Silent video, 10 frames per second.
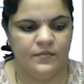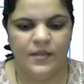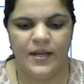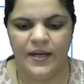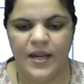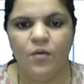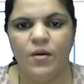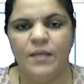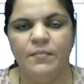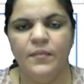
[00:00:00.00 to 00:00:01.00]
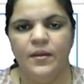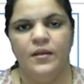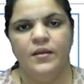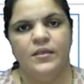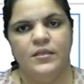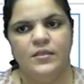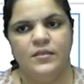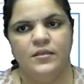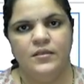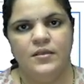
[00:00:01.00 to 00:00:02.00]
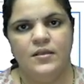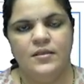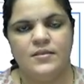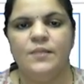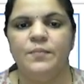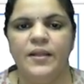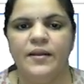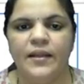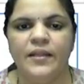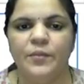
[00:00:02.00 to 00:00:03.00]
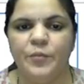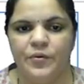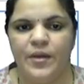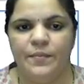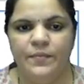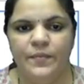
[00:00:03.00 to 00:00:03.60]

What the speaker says: and now I am simply running the program.